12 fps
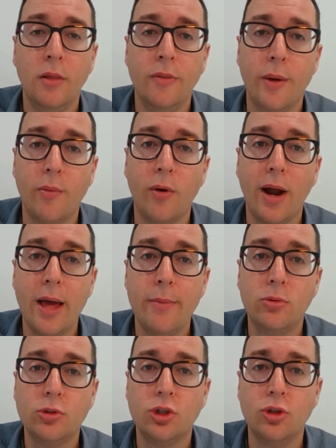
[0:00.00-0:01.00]
then we're
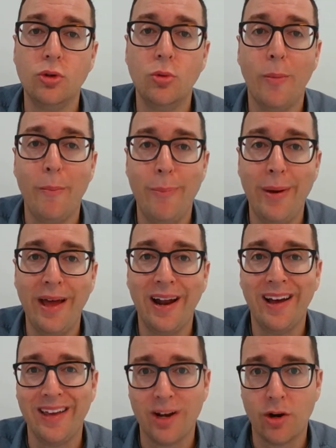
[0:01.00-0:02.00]
able to
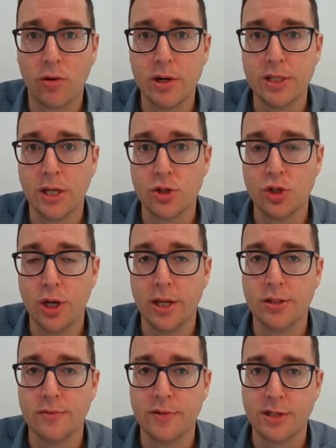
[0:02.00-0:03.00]
better increase our
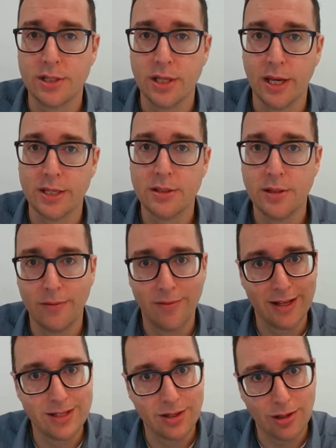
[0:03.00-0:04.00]
chance of success. If
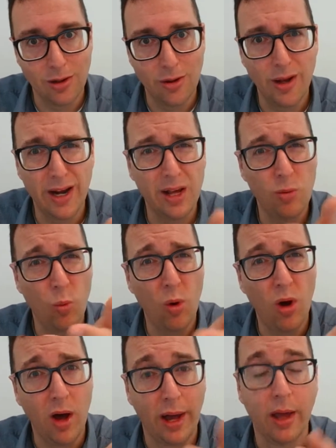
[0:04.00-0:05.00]
that's declining,
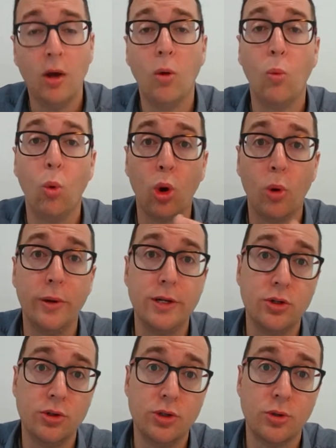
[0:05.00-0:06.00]
why? What can we
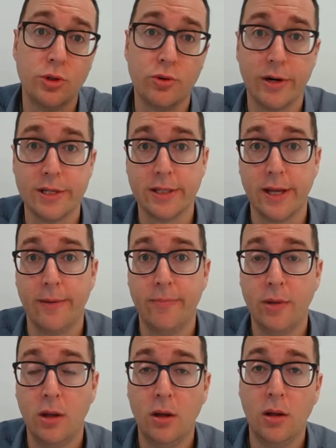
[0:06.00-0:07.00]
do to address that?
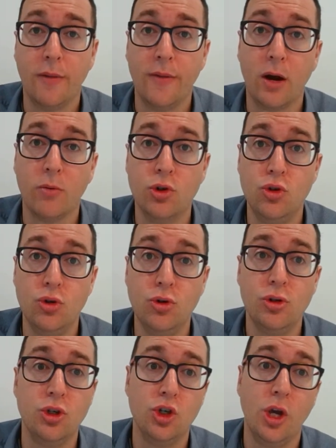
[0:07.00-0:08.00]
And that'll
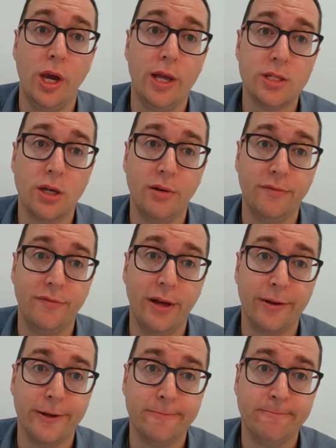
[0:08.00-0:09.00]
reduce your chance of
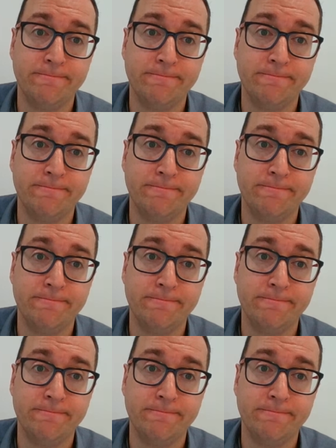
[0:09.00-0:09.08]
failure.